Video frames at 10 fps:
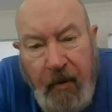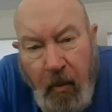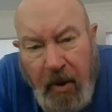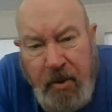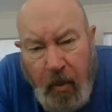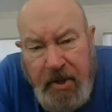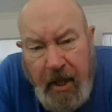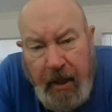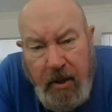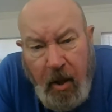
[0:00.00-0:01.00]
What's the worst
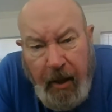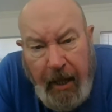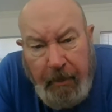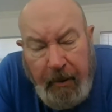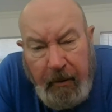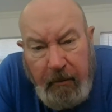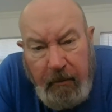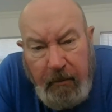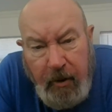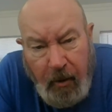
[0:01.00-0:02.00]
thing that's going to happen?
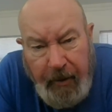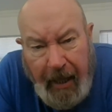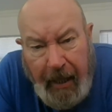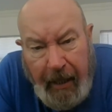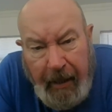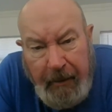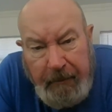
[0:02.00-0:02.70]
You're going to die.